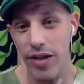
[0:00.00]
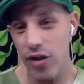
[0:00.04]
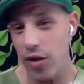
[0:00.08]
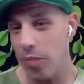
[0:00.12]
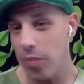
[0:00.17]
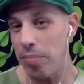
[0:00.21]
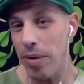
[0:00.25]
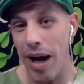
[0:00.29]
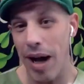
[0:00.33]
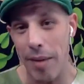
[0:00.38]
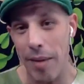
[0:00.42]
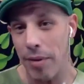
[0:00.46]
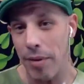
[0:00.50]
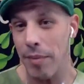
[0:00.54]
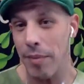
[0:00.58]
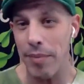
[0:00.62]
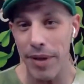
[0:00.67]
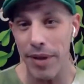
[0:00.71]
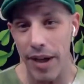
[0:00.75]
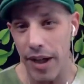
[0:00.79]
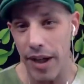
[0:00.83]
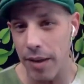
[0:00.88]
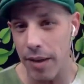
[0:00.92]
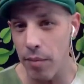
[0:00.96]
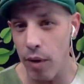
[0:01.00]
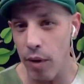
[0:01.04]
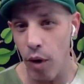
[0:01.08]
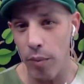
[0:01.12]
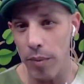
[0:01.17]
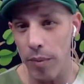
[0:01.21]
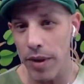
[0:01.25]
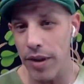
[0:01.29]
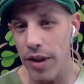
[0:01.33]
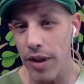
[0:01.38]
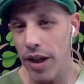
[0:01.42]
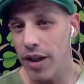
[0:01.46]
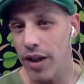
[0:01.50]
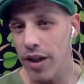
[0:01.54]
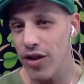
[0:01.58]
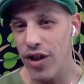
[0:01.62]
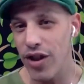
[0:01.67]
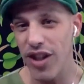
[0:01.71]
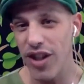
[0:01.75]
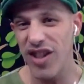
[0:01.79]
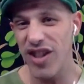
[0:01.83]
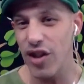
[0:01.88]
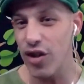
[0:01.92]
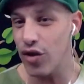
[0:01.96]
She'll pop up at any moment.
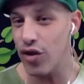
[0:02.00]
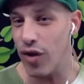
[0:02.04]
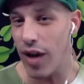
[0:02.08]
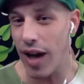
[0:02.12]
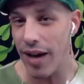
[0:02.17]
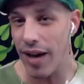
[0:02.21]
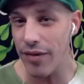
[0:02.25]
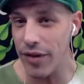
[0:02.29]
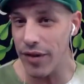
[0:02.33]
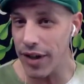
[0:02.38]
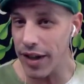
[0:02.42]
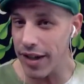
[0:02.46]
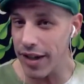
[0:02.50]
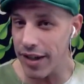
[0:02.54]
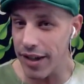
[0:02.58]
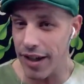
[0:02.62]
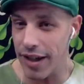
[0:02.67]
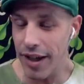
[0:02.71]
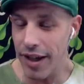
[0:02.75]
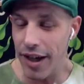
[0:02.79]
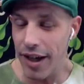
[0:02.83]
She's in traffic.